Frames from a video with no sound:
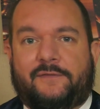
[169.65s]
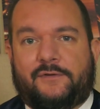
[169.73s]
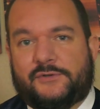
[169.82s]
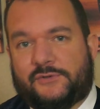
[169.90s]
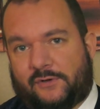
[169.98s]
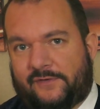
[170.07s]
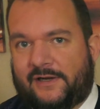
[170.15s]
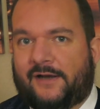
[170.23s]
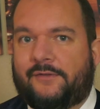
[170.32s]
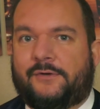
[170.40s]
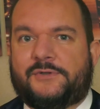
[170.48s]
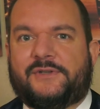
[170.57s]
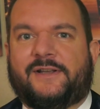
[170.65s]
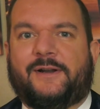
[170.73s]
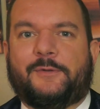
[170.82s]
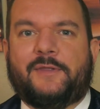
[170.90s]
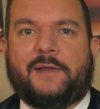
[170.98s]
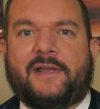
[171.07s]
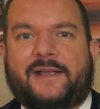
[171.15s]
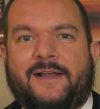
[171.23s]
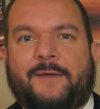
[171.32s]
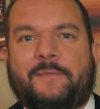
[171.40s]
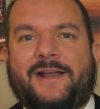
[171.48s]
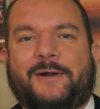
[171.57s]
If you're serving others, you know, they may
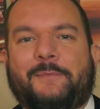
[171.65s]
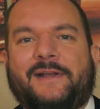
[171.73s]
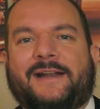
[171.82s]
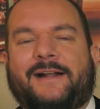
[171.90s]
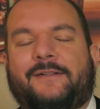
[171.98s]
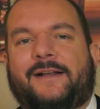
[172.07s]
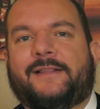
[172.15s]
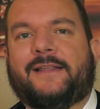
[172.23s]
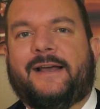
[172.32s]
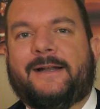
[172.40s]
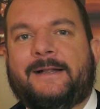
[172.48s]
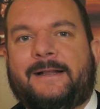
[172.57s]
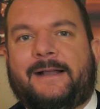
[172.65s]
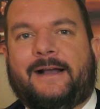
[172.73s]
or may not like that.